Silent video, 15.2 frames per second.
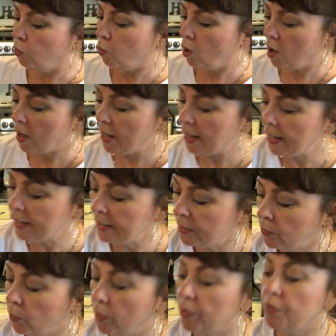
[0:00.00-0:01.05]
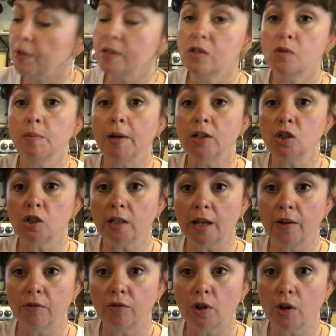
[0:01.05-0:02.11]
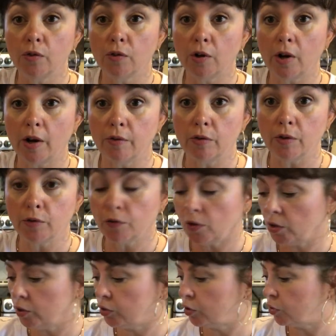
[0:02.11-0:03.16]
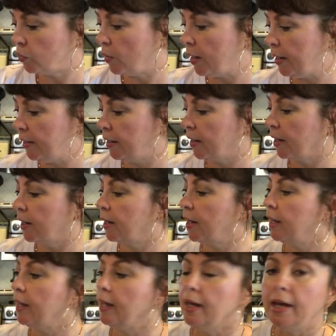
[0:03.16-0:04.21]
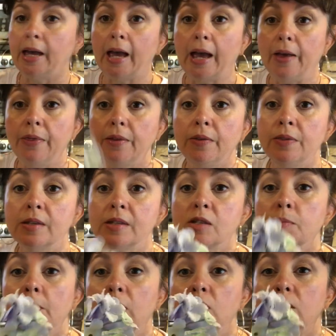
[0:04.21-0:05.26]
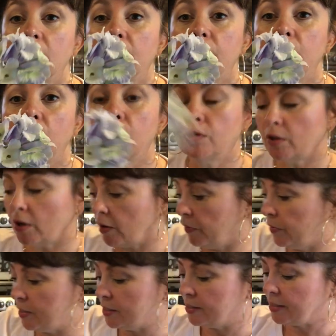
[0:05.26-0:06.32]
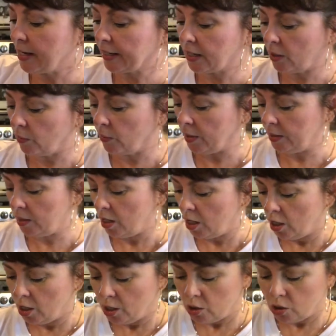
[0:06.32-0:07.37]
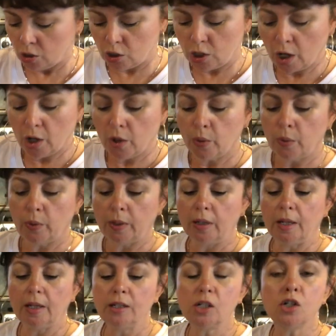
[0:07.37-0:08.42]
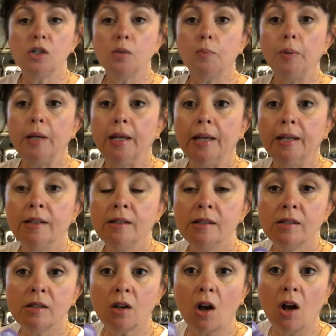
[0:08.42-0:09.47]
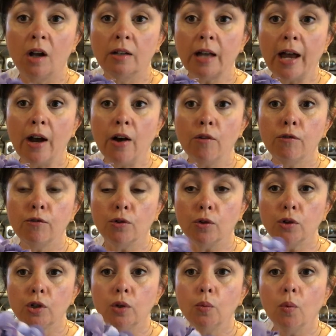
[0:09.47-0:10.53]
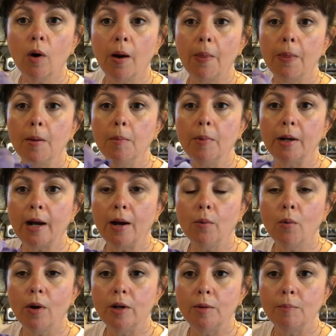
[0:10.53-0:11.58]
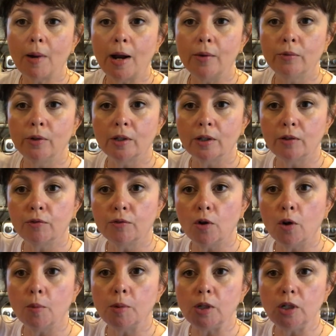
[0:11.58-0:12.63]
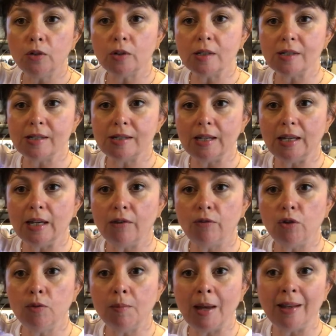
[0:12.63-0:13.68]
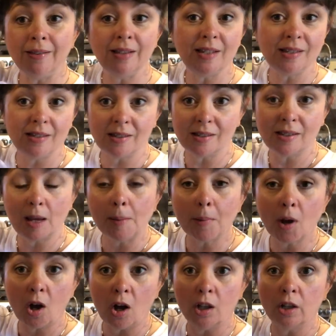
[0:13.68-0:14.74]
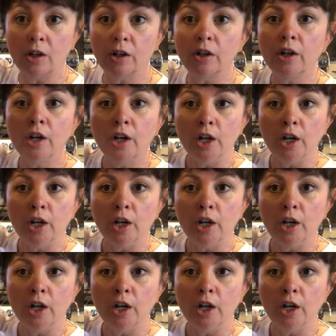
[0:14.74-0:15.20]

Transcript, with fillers: one with this much left over of the first one and then this much left over on the second one. So it just depends on how full you want them, but I wanted mine really full, but you could see if you made these the same color,